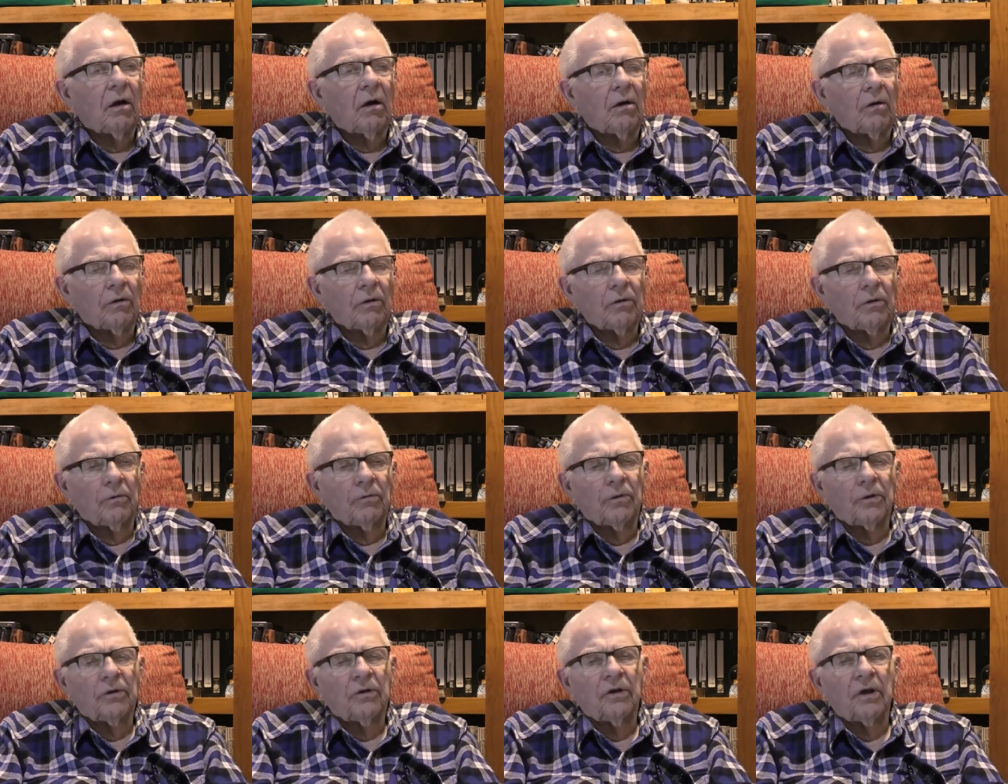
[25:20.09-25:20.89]
although
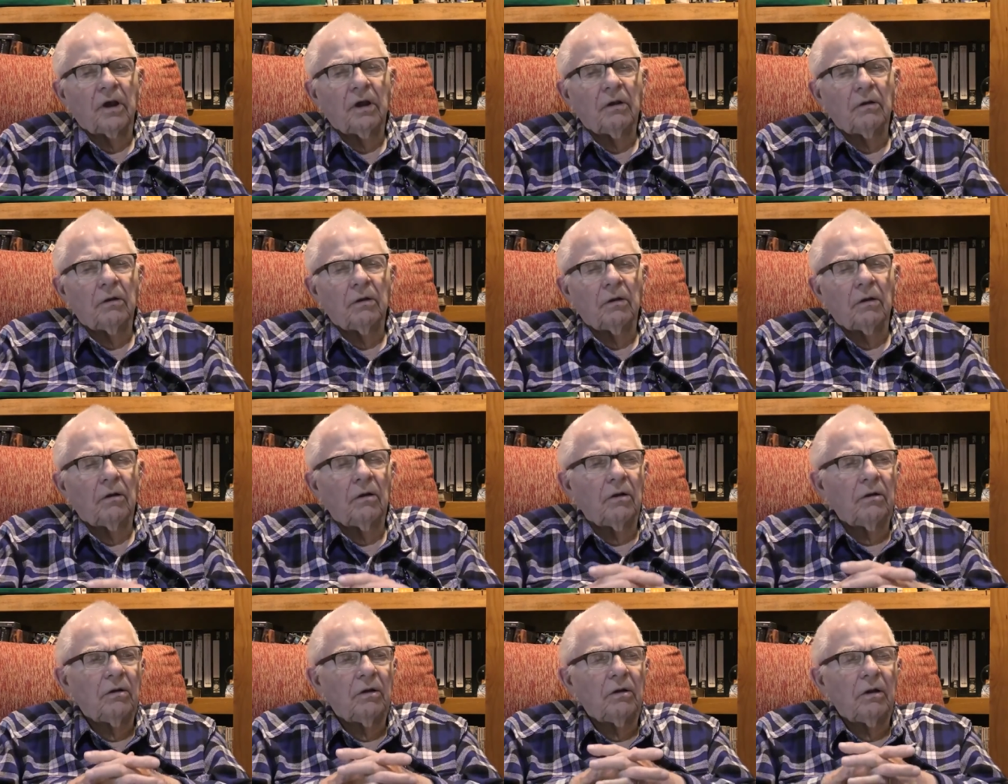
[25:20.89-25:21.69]
the data
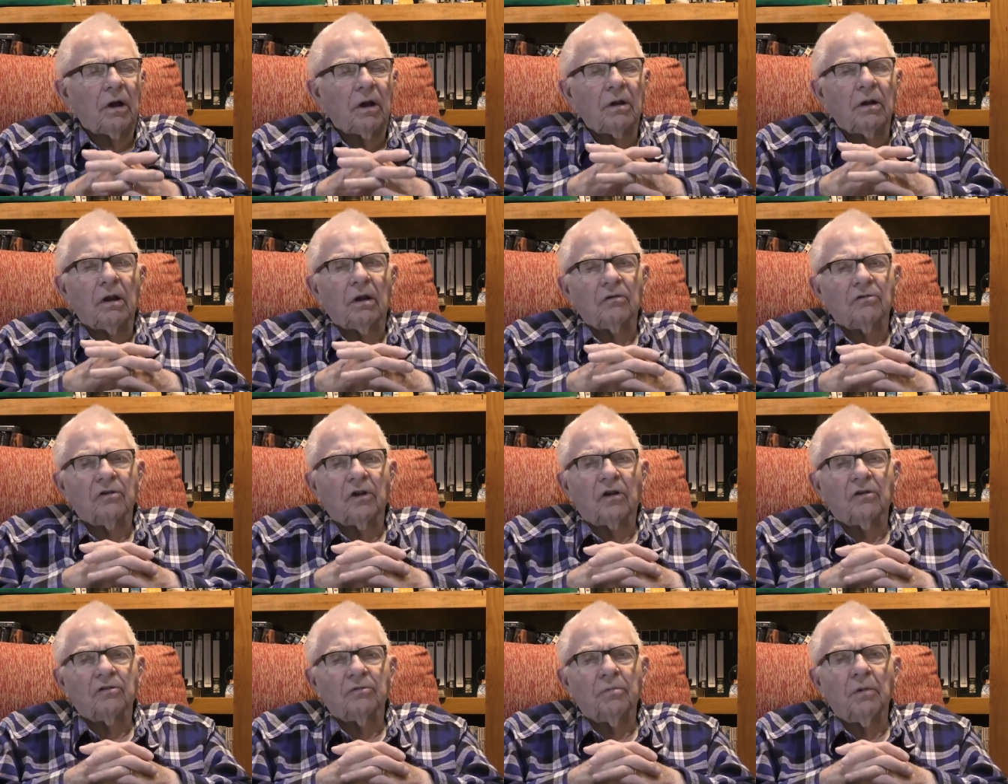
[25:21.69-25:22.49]
on
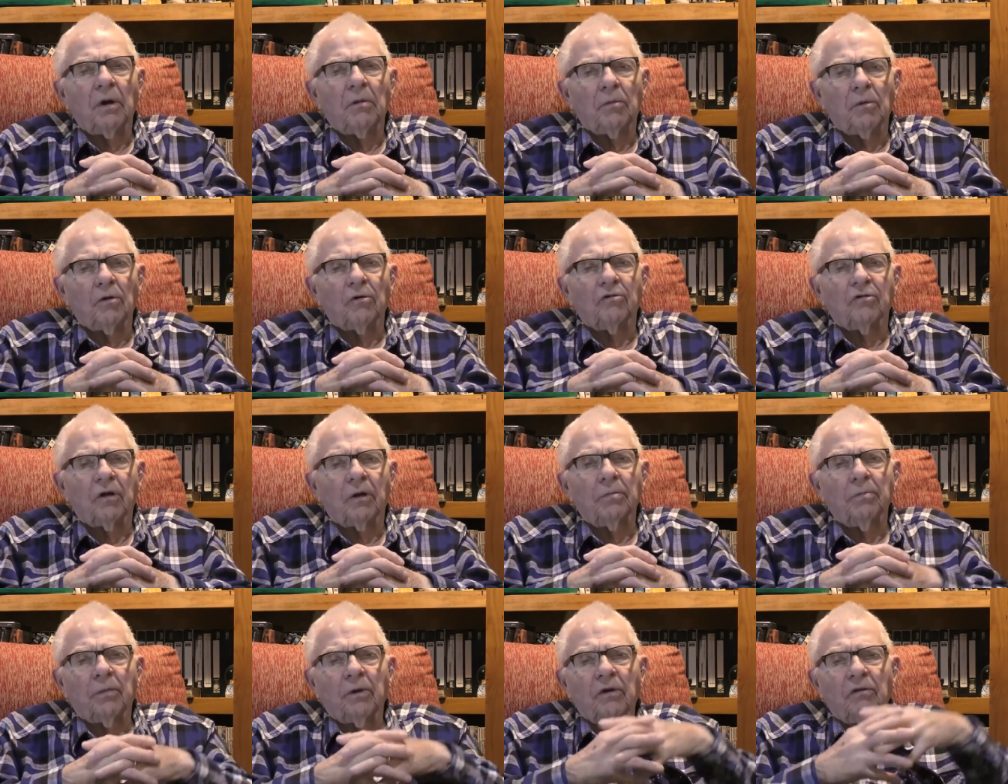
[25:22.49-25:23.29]
NSS
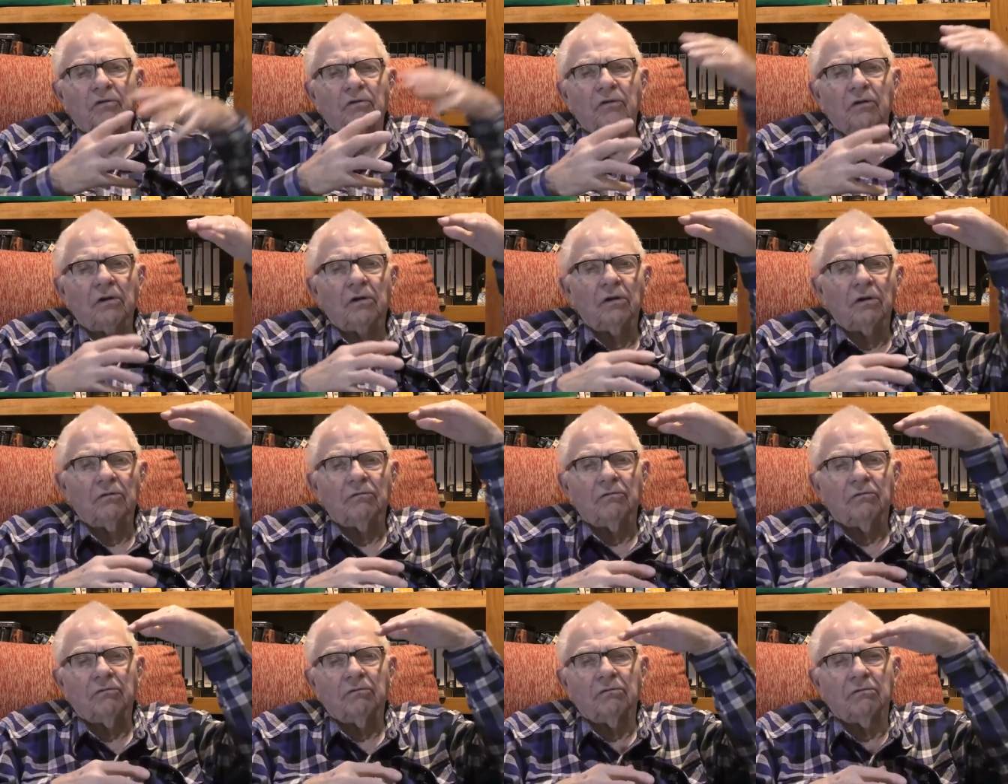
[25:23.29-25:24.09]
membership is that
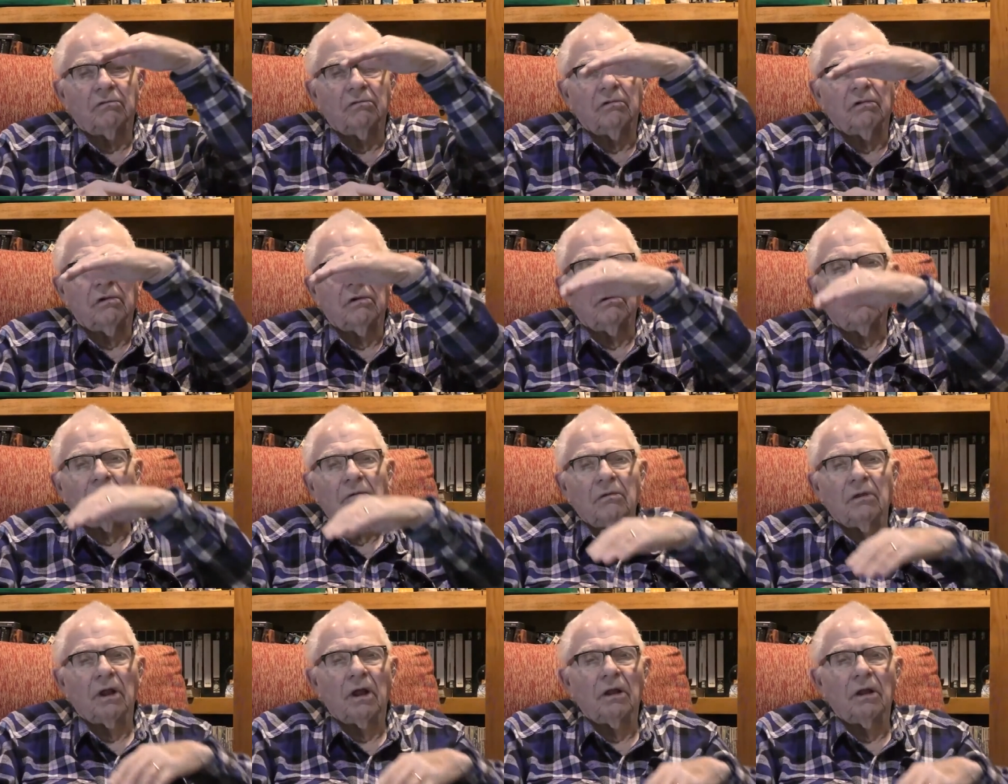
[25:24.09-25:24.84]
it's, you know,